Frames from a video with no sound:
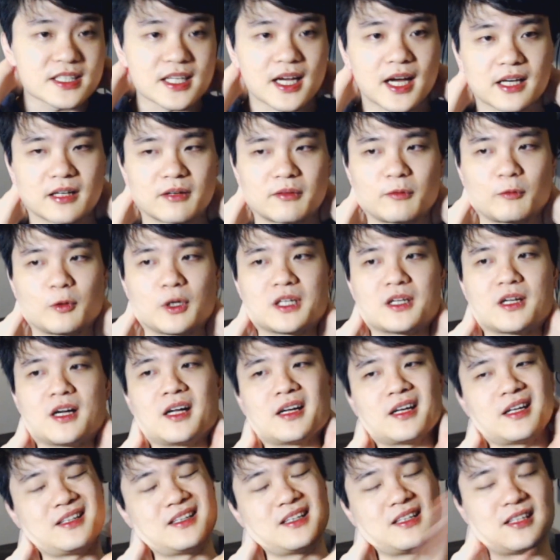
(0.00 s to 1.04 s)
side and
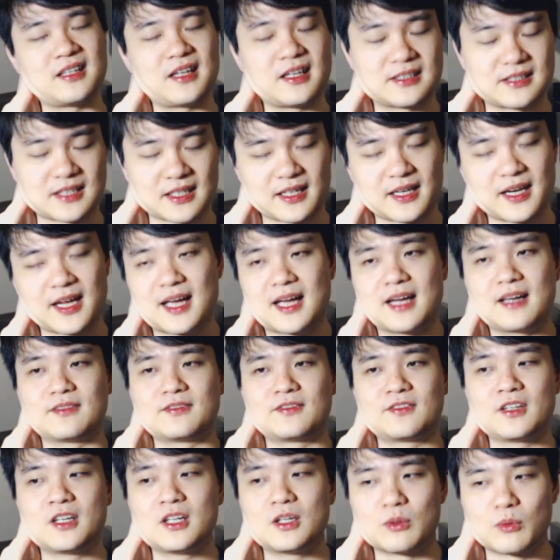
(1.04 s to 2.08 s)
whatnot, and then the second
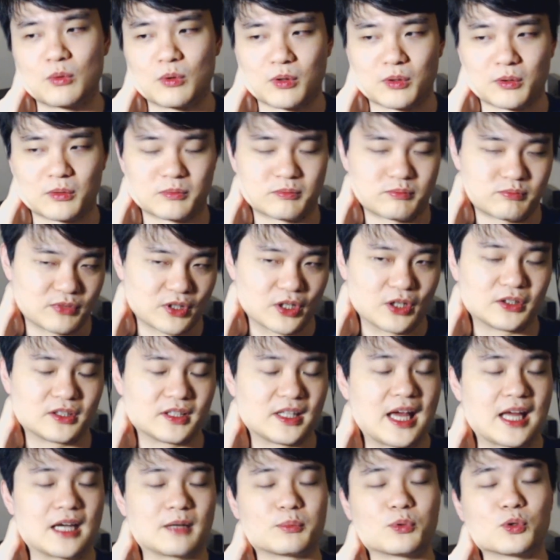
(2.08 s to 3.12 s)
half, or you know, the
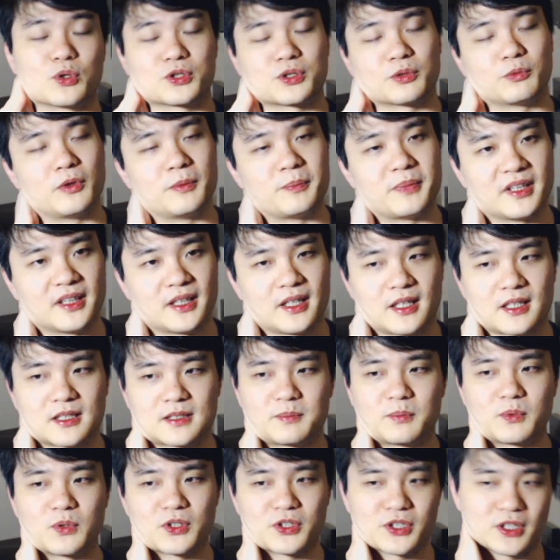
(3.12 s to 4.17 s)
latter portion would be Lena's
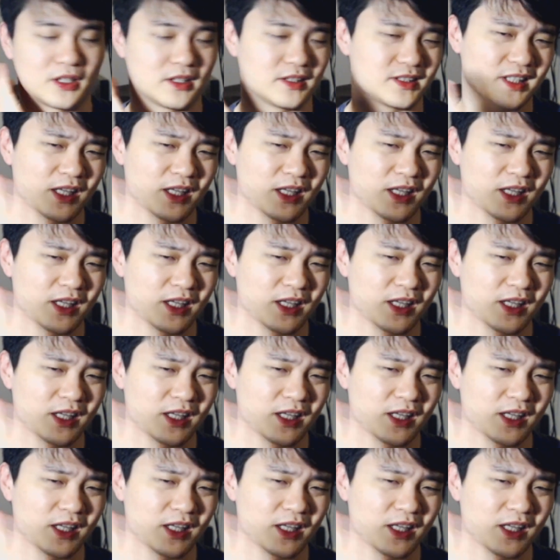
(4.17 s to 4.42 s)
portion.